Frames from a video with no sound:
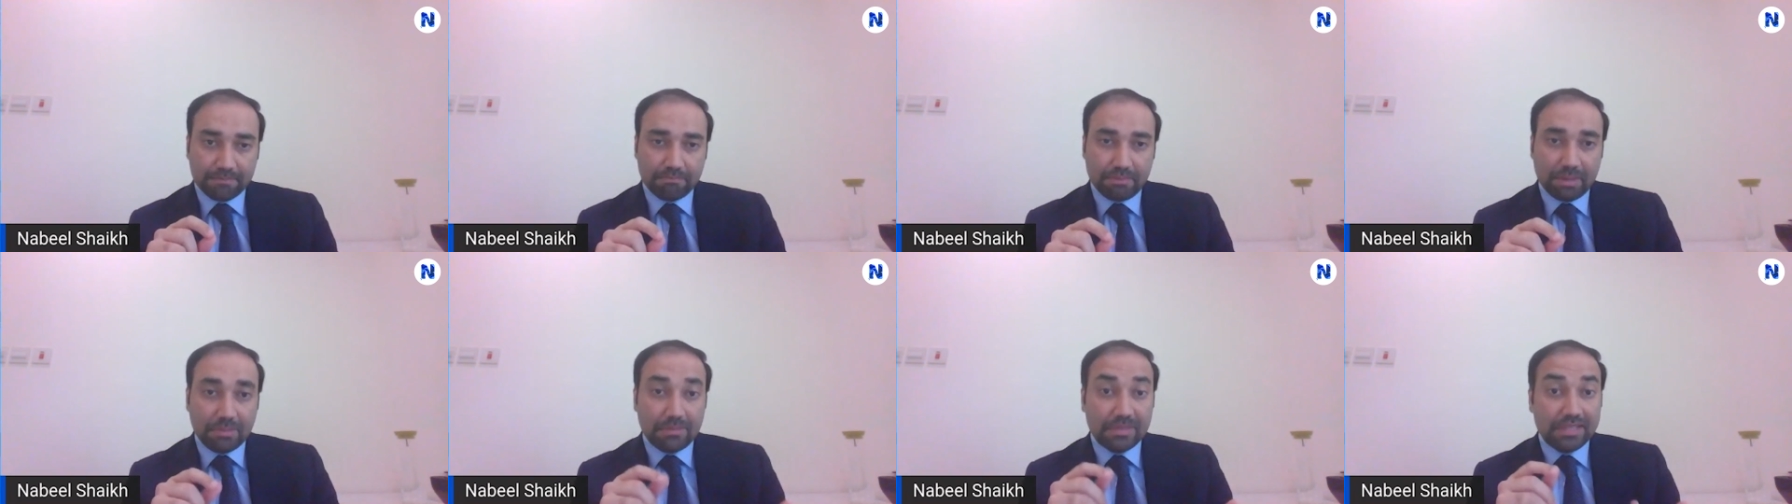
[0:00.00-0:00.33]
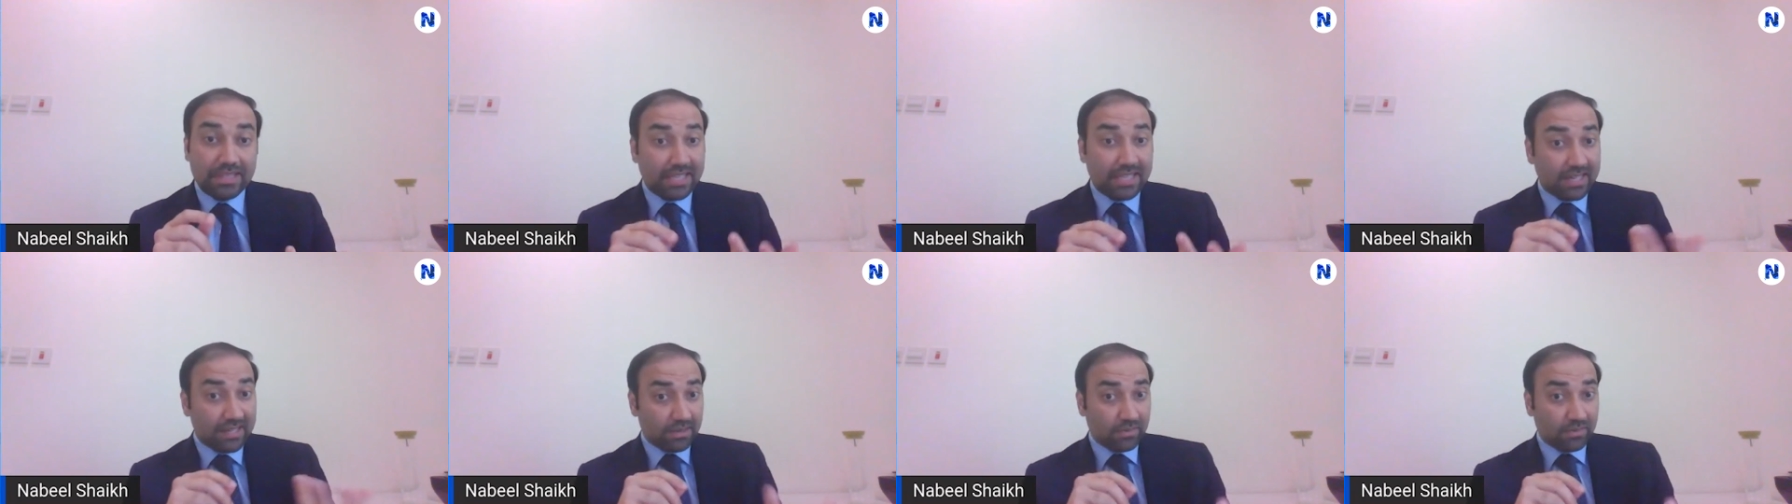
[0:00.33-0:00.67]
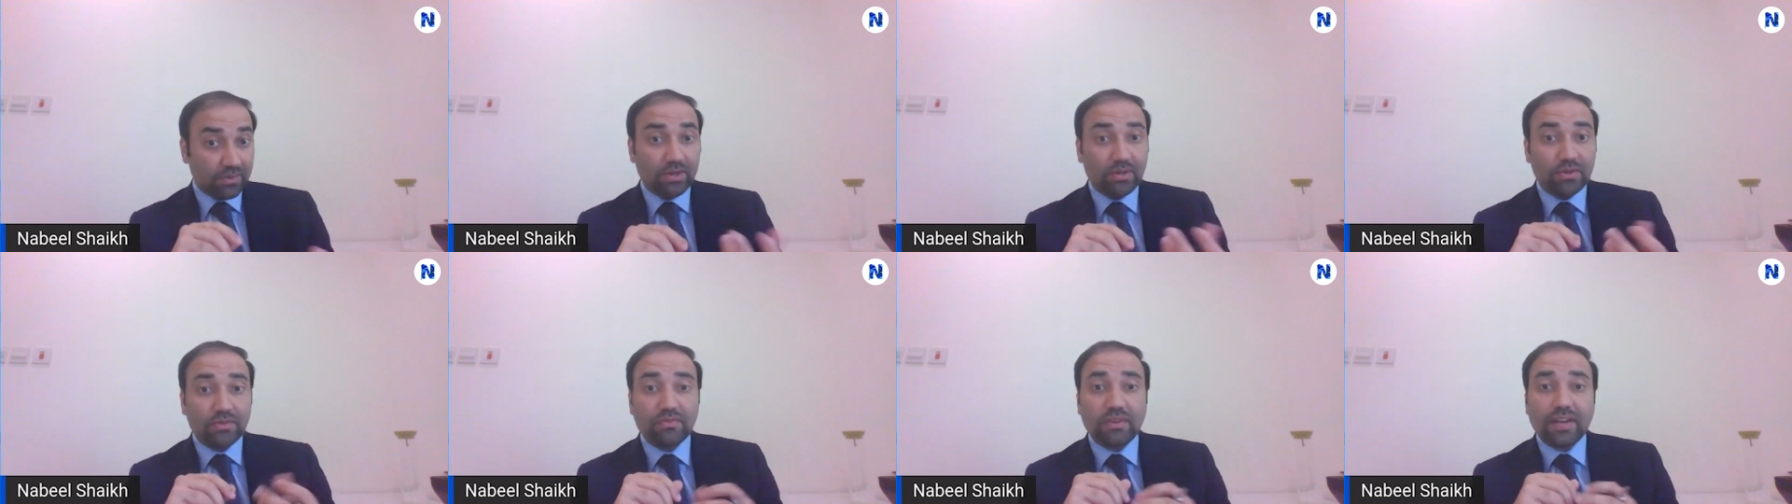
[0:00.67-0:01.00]
Maybe they are
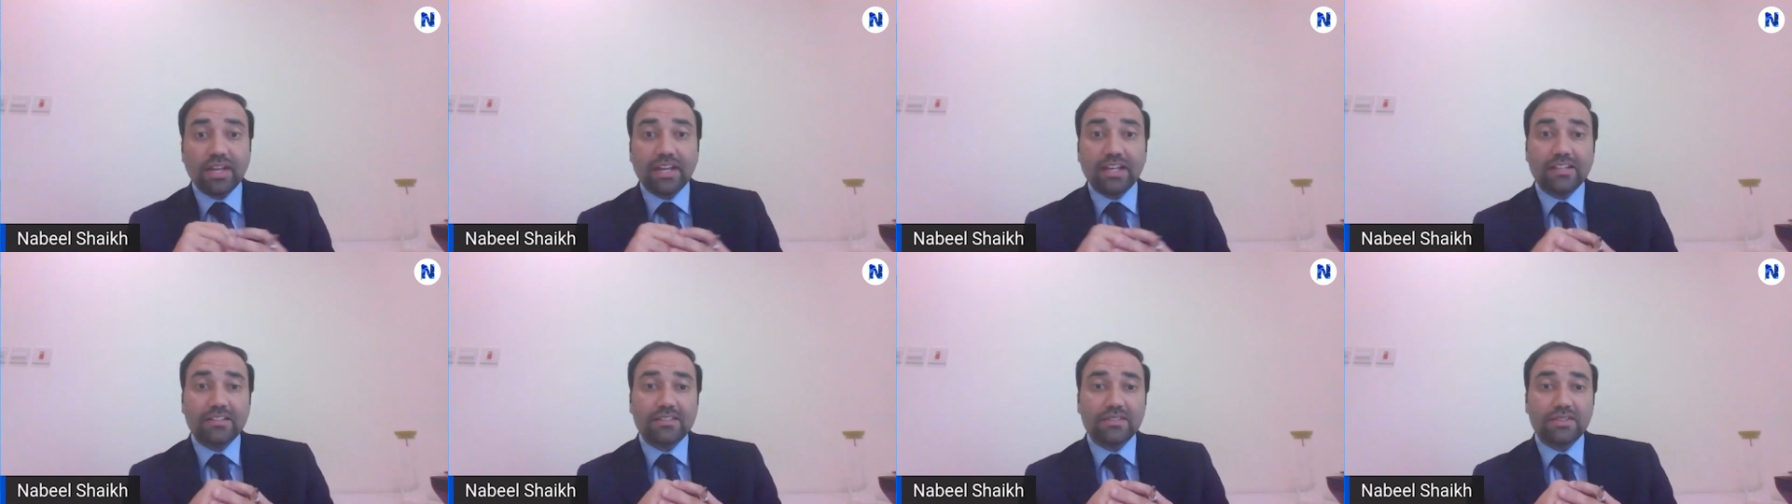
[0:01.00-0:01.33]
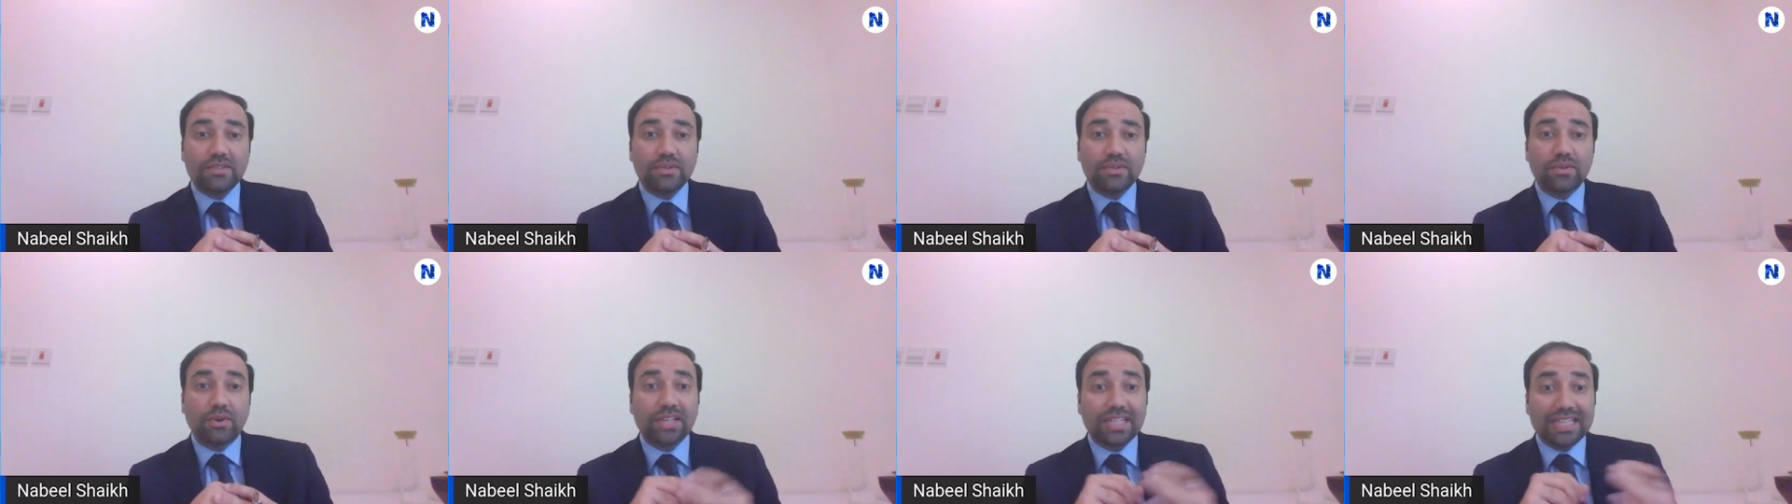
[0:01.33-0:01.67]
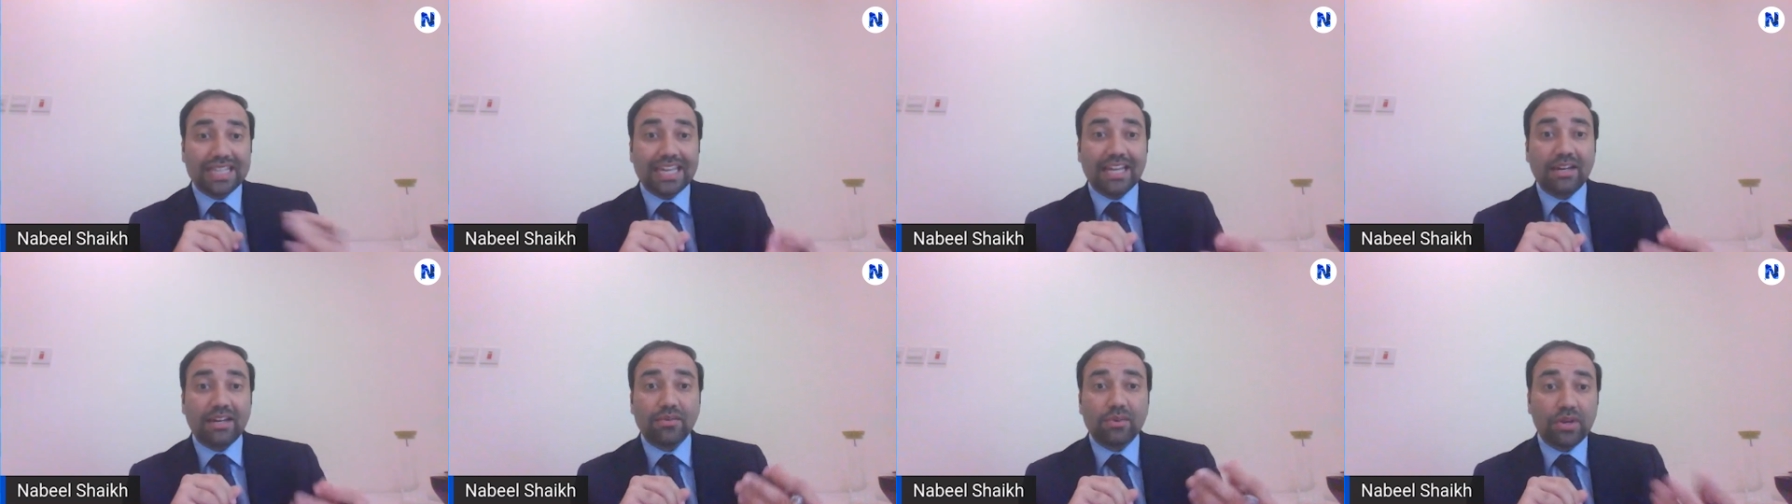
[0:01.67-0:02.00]
going to finance you, or
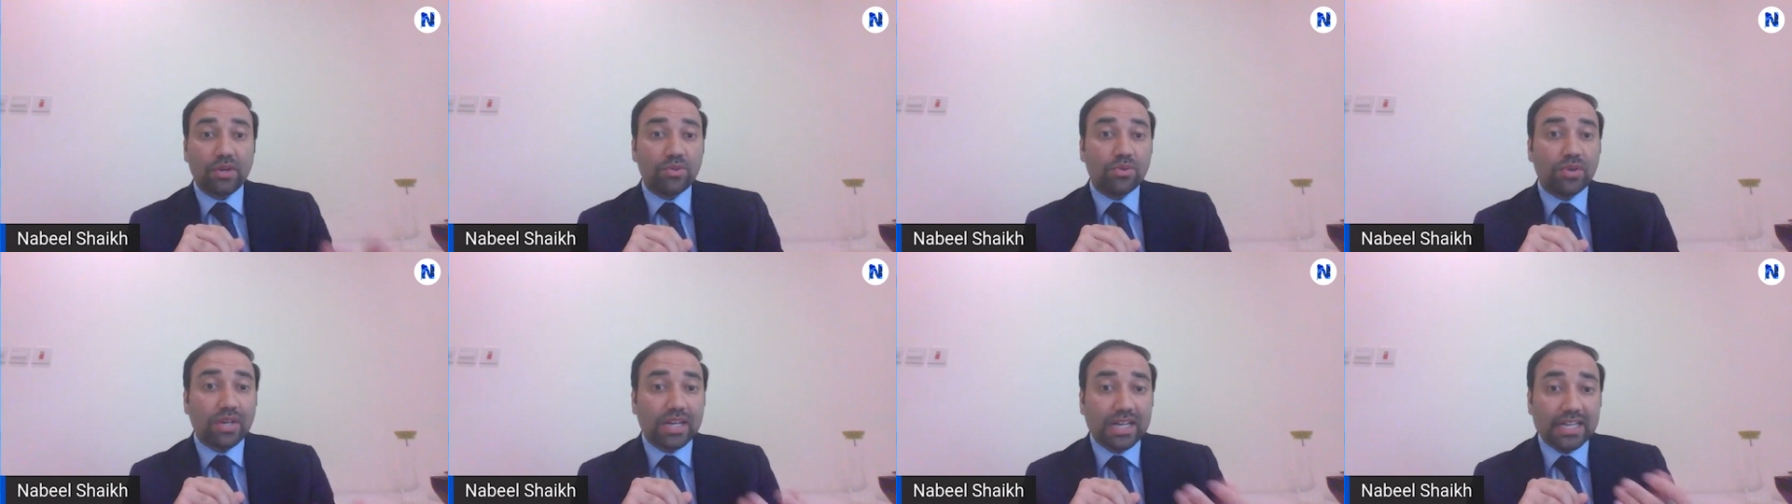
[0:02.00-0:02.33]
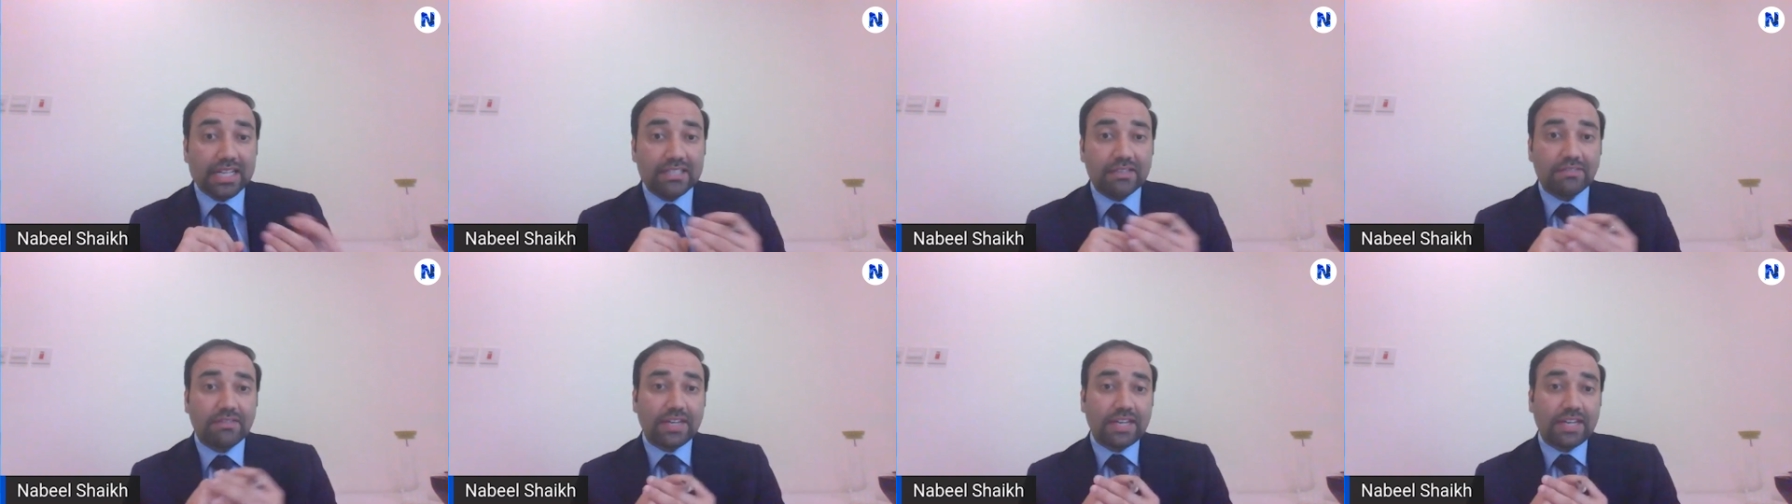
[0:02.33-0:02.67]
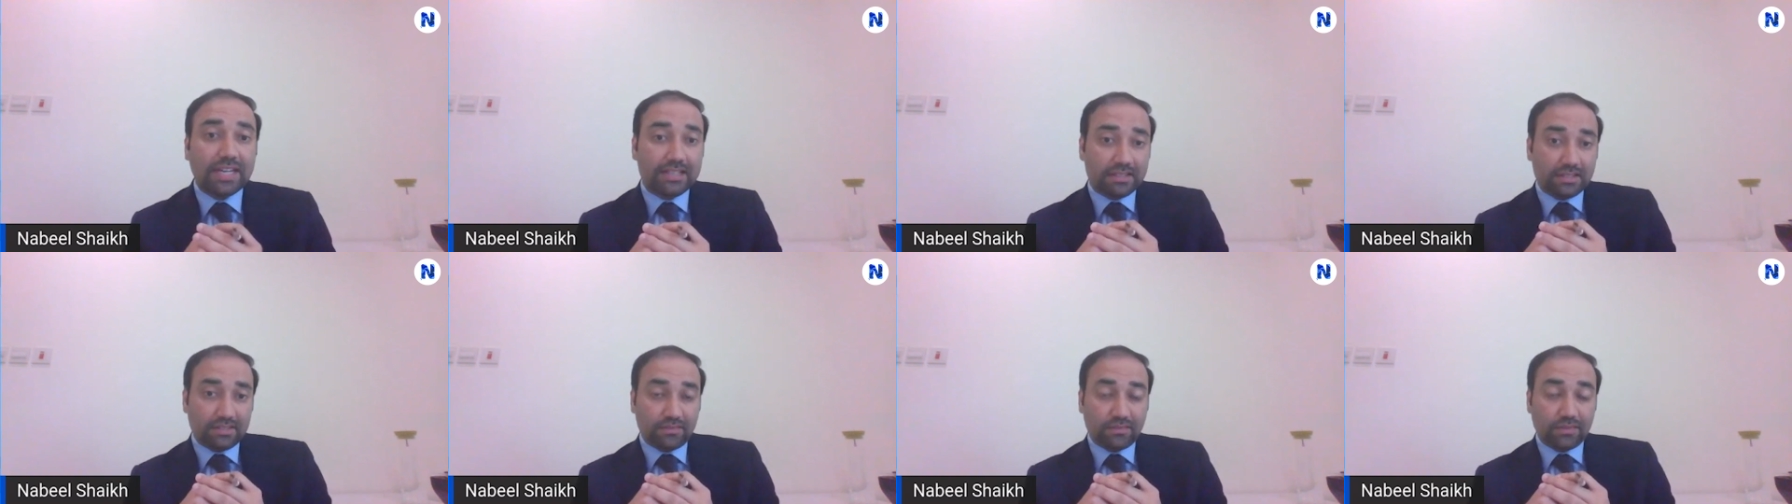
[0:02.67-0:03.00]
they are going to arrange the
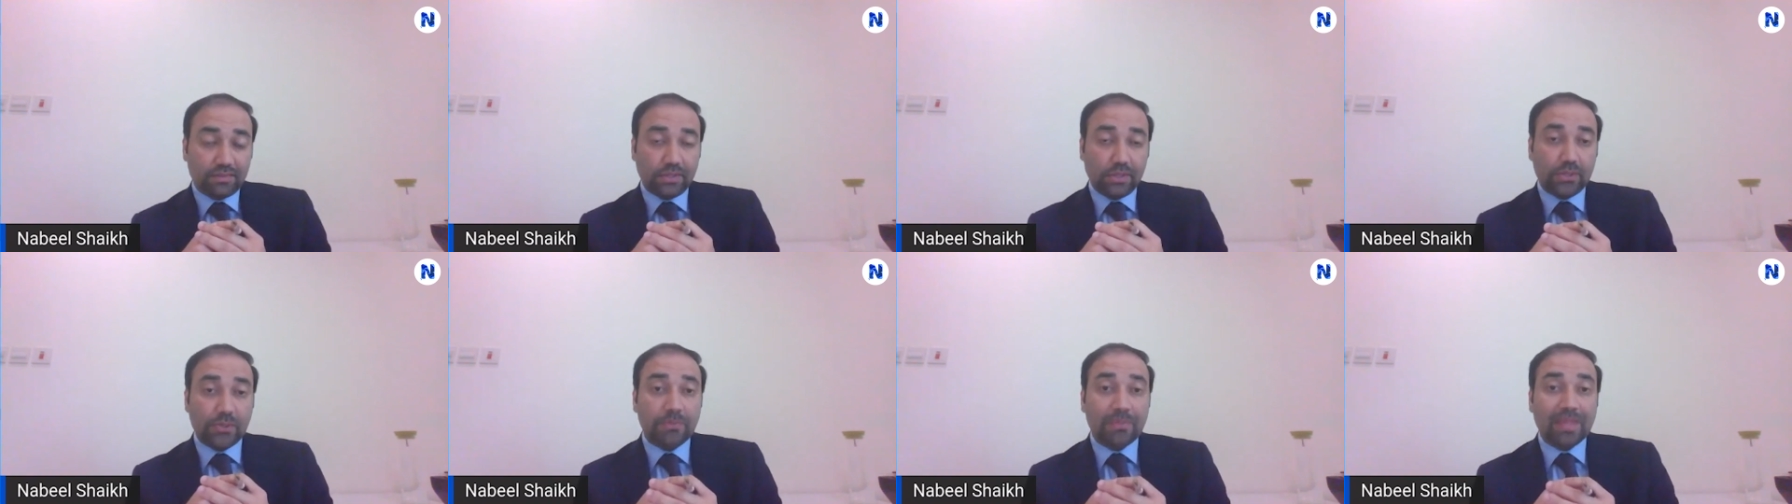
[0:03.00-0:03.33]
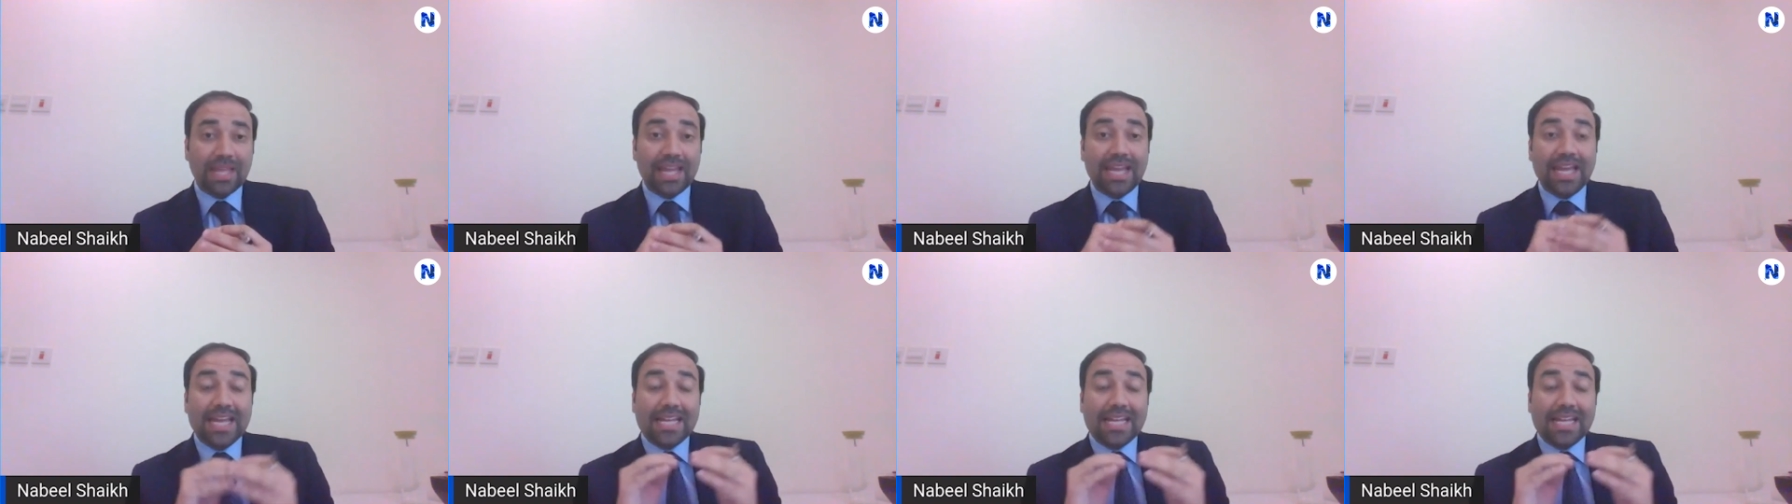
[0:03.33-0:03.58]
finance for you.